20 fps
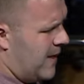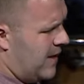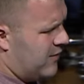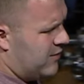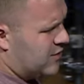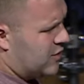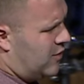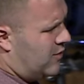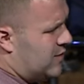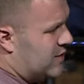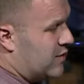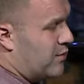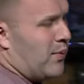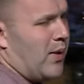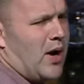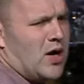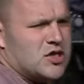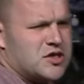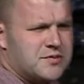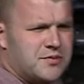it was almost
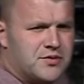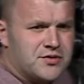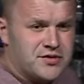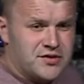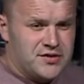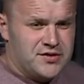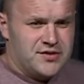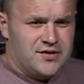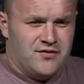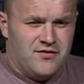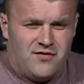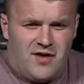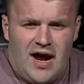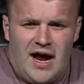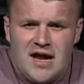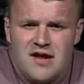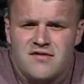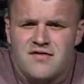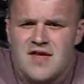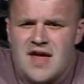impossible to
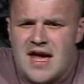survive